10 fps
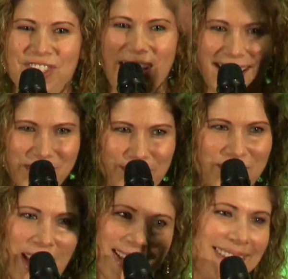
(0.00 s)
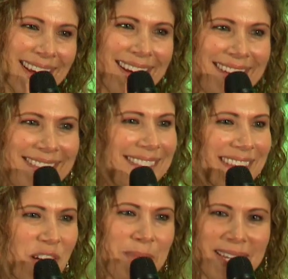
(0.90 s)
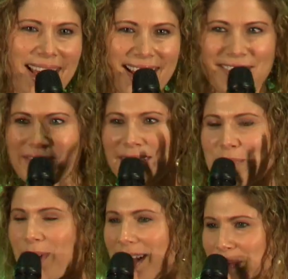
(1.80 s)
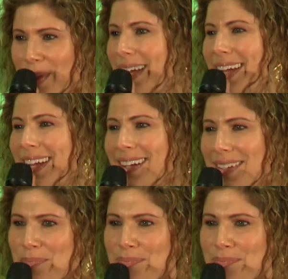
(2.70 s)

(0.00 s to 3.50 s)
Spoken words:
jazz with jazz hands. I mean, every Broadway,